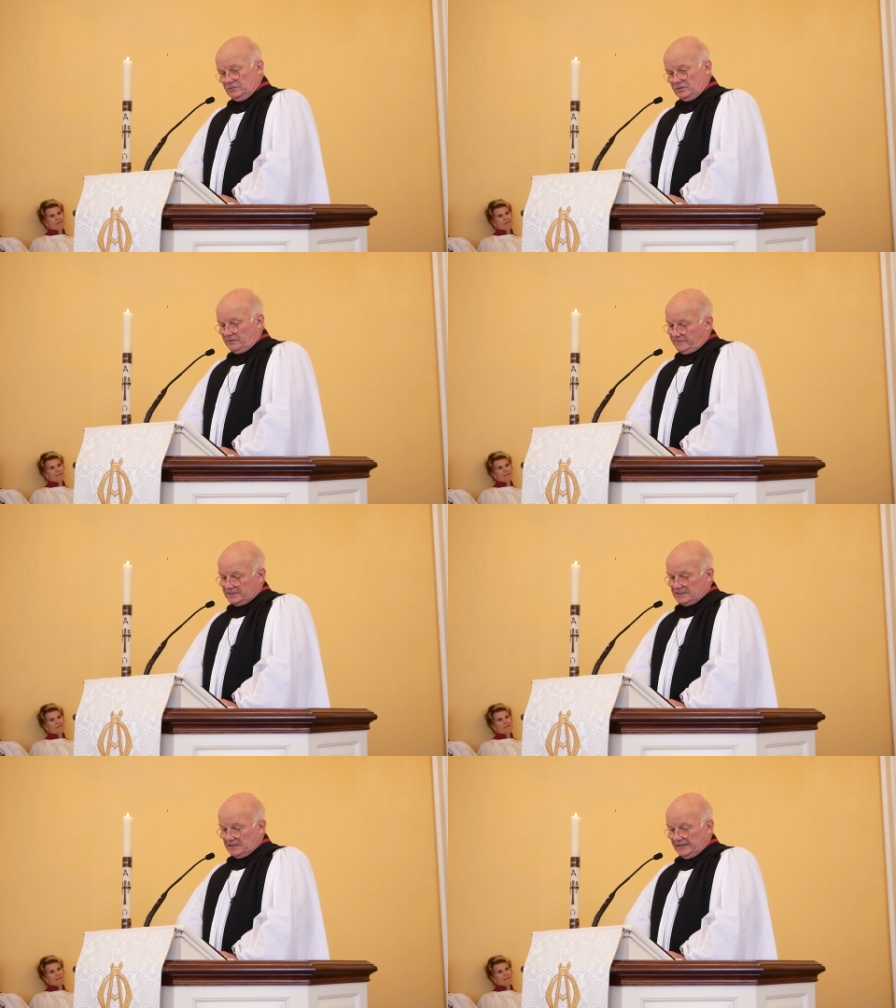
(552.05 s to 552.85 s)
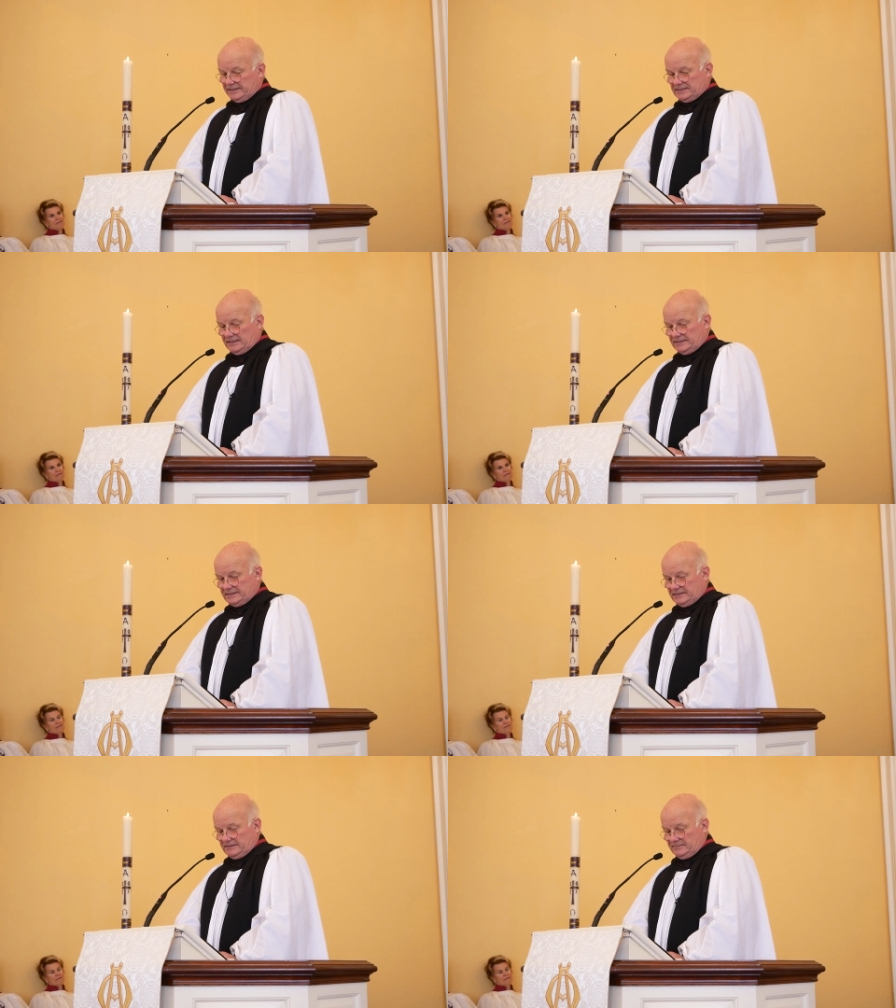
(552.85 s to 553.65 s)
Trophies collect
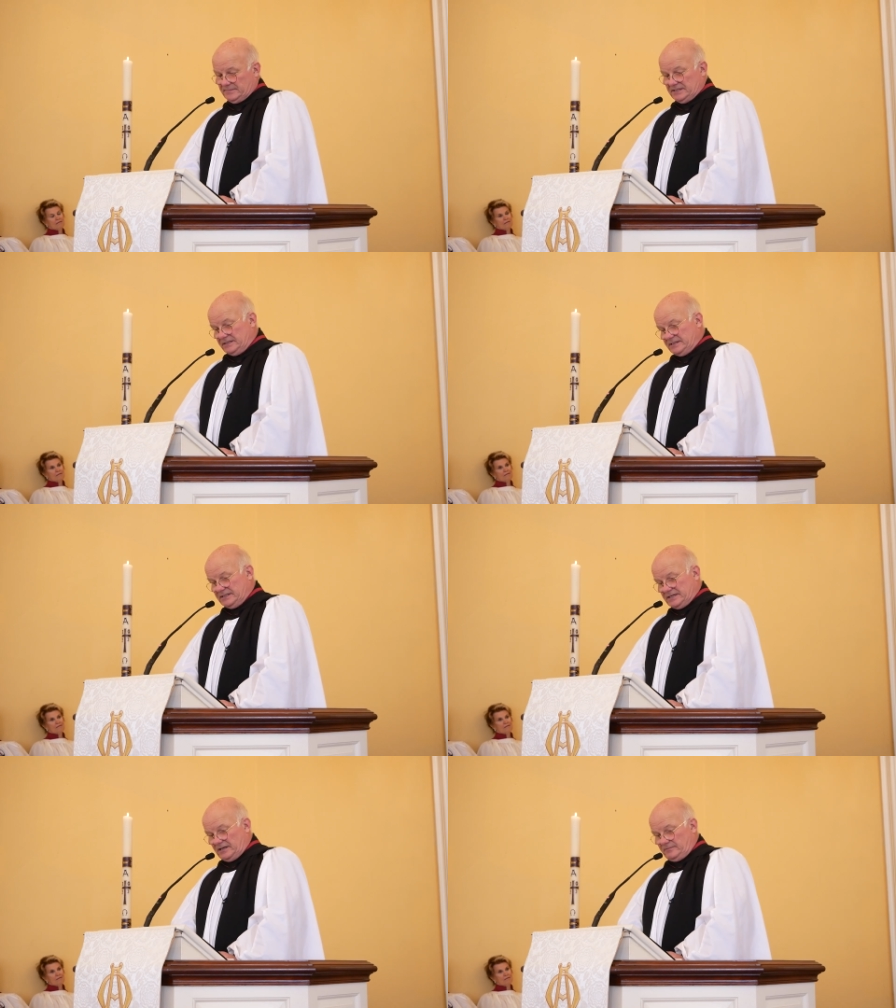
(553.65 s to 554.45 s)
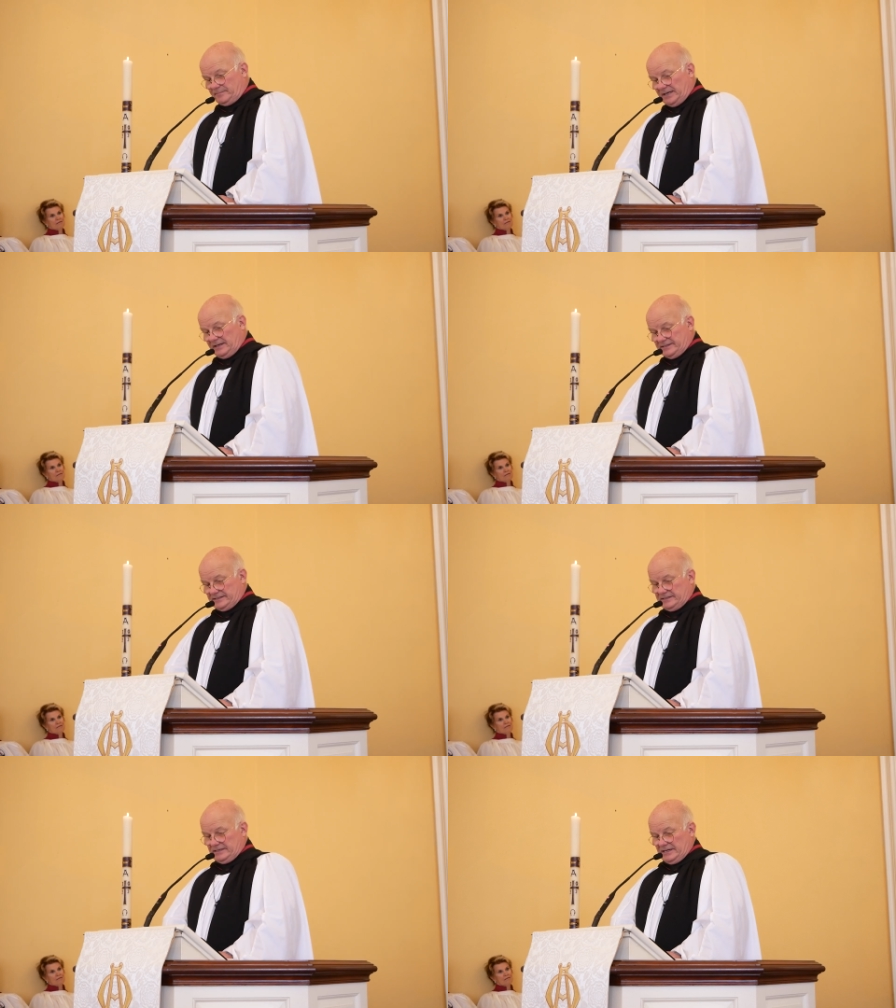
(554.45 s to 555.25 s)
dust. Businesses go
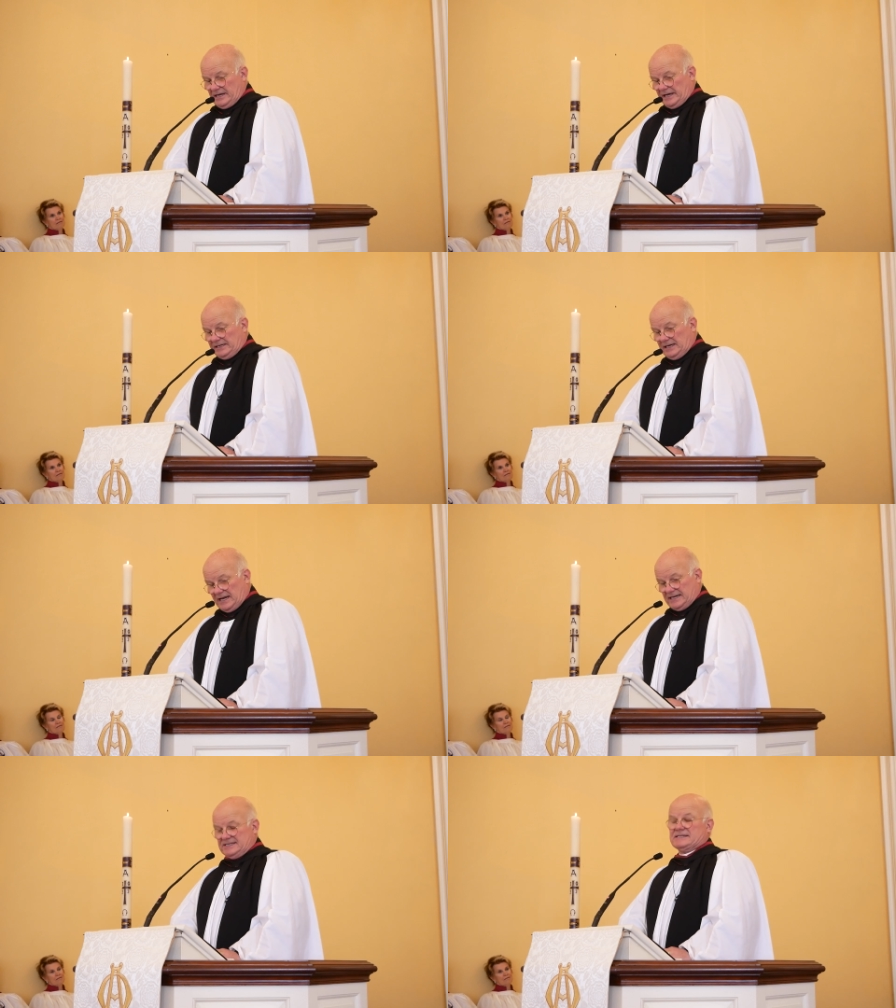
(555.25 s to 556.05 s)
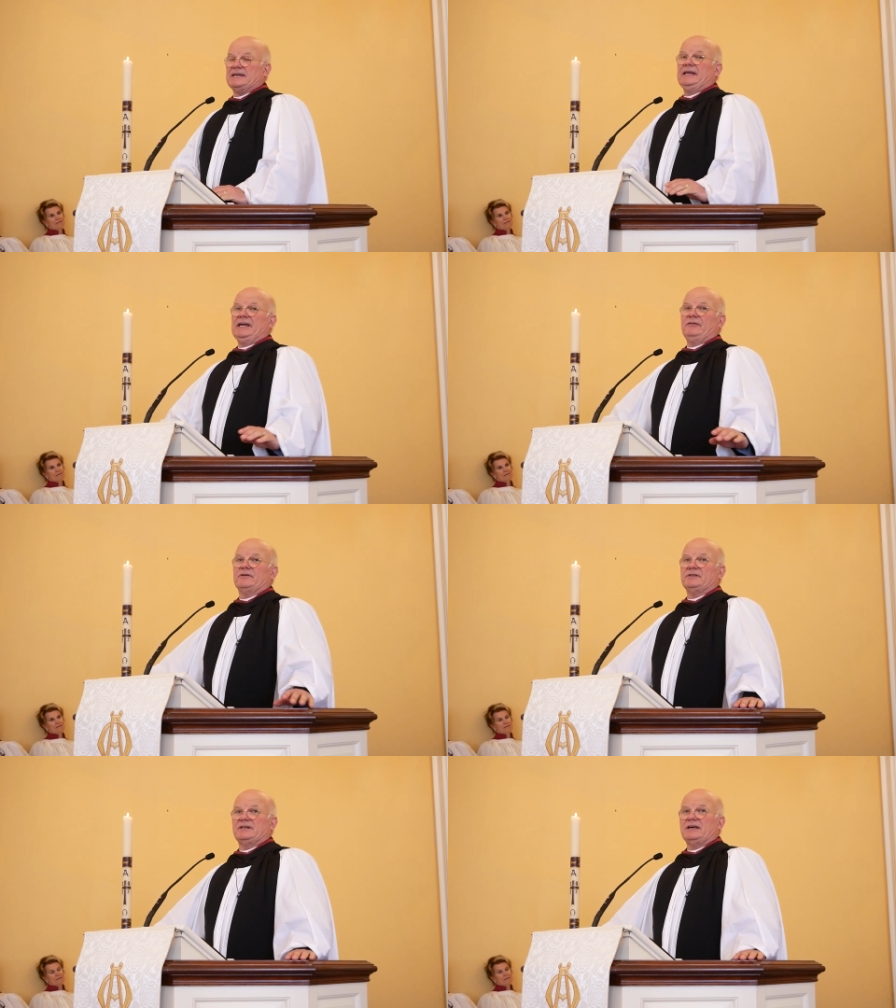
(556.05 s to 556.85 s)
bust. And yes,
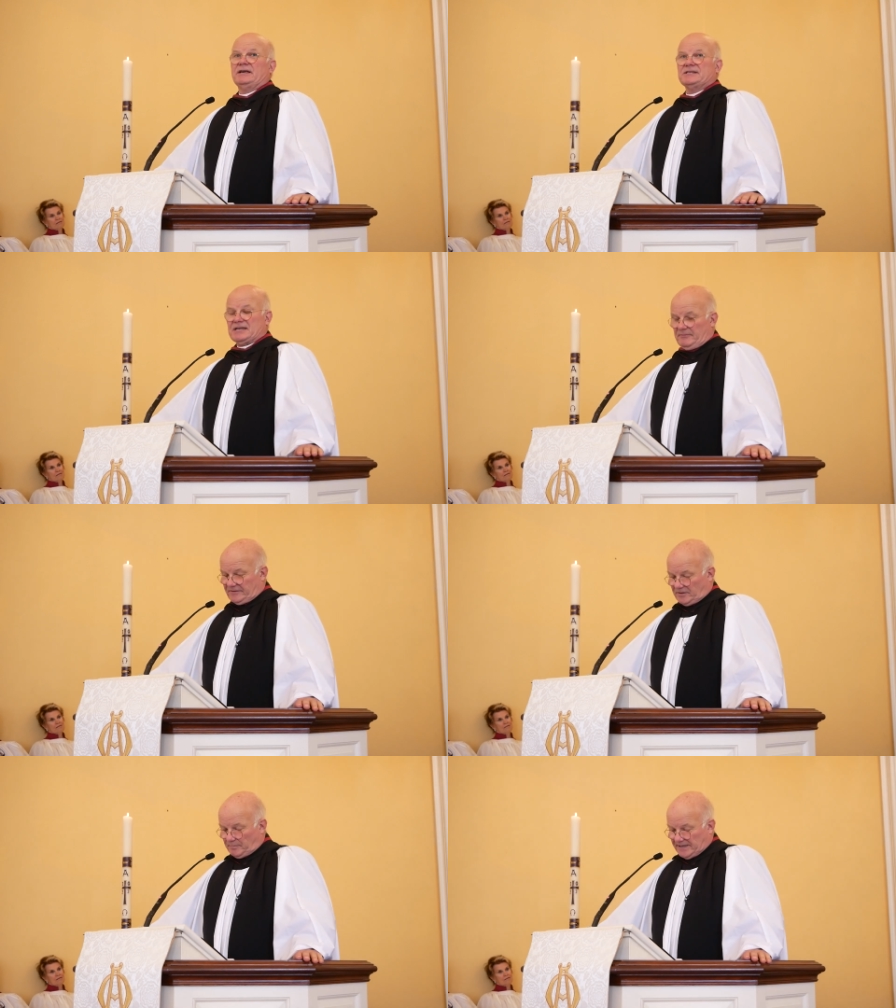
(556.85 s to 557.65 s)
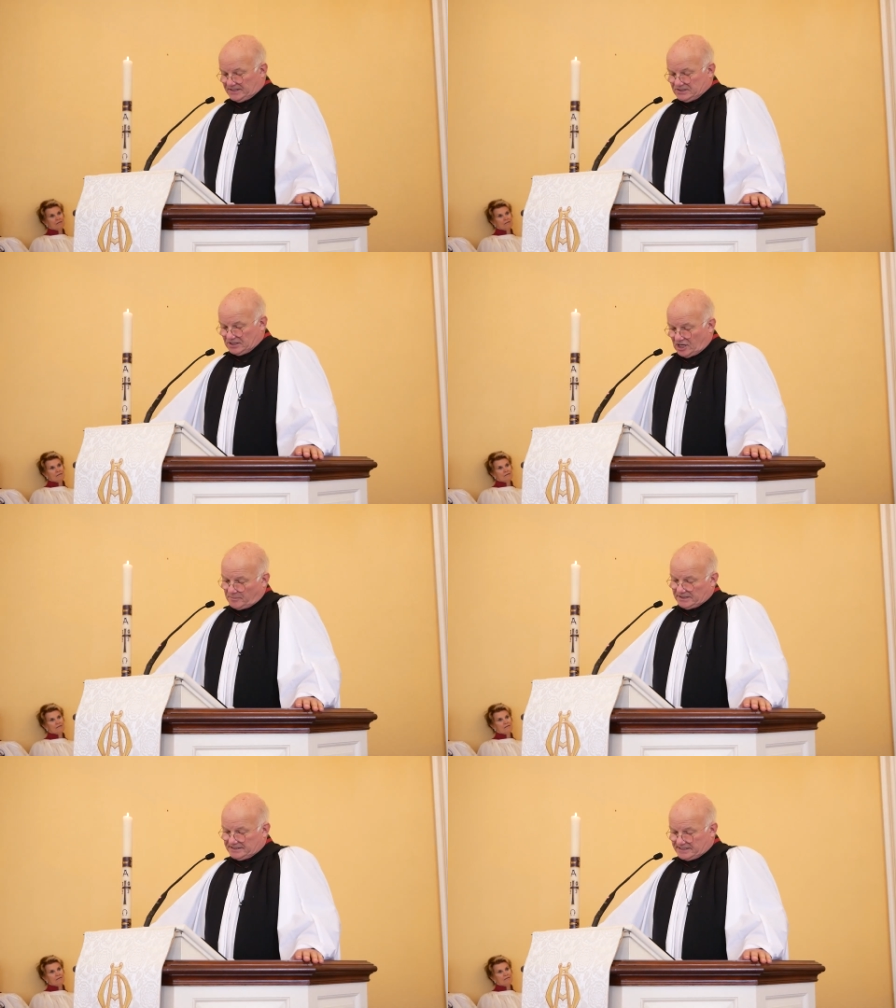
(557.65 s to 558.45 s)
even some of the best
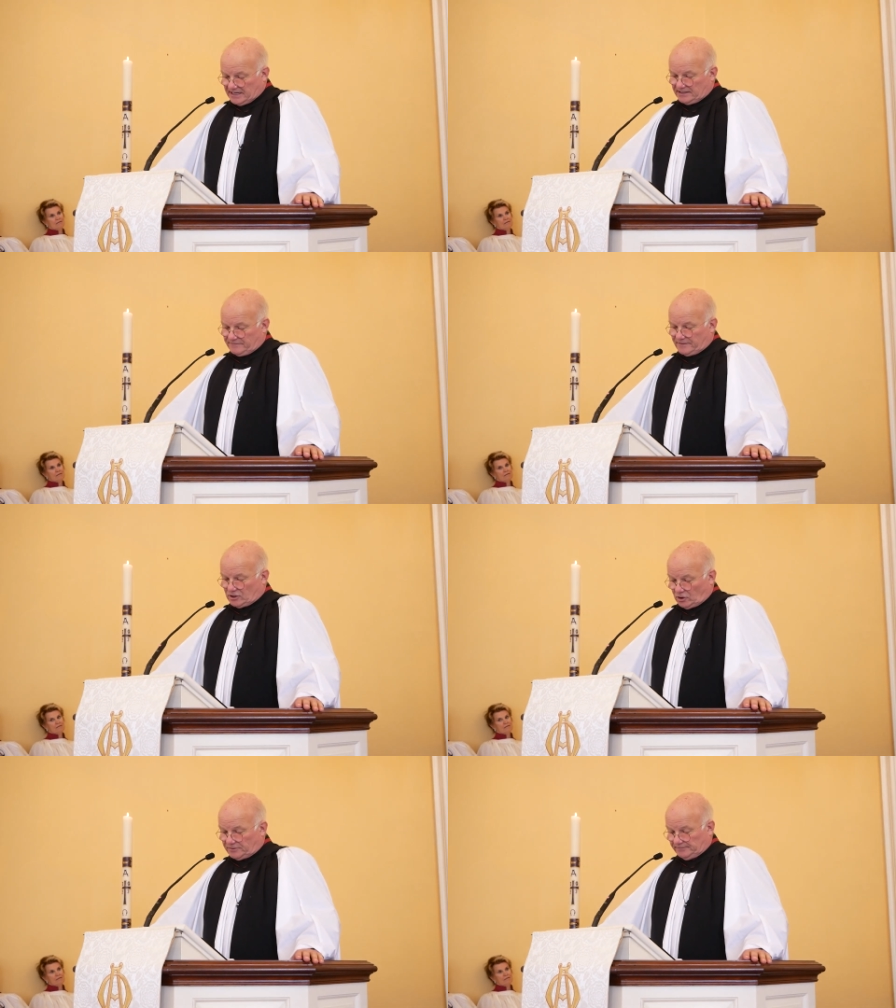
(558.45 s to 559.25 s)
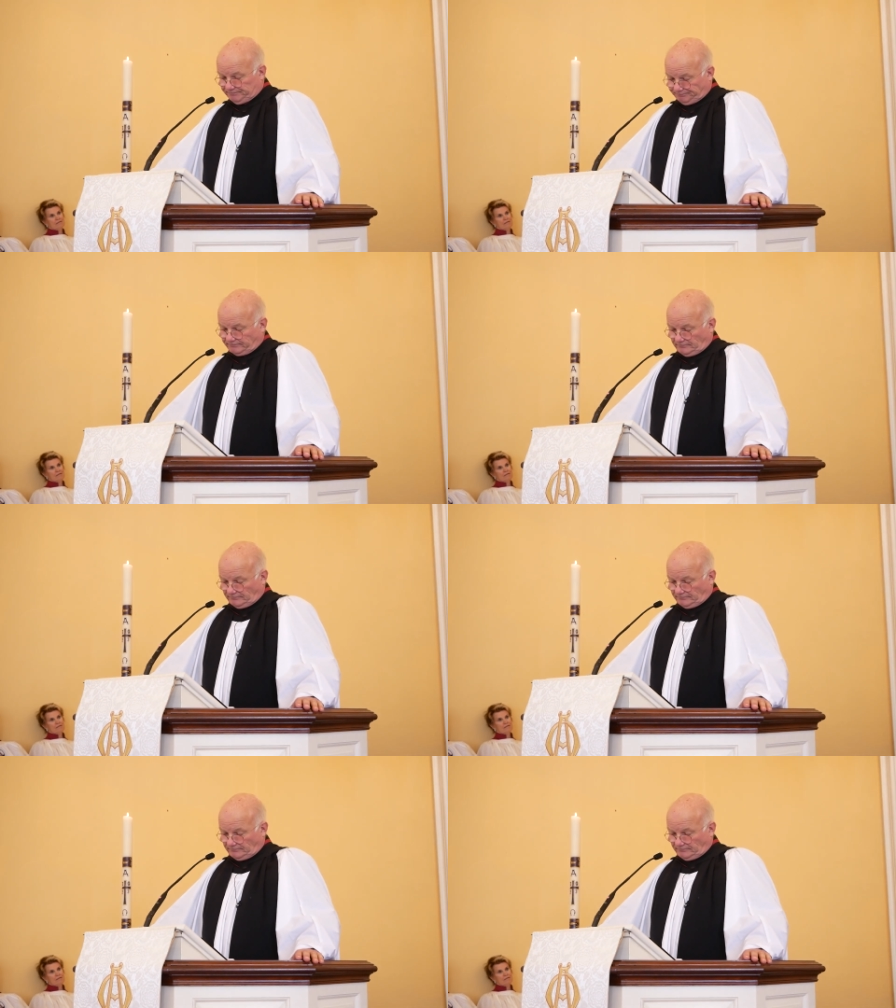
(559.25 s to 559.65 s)
sermons get forgotten.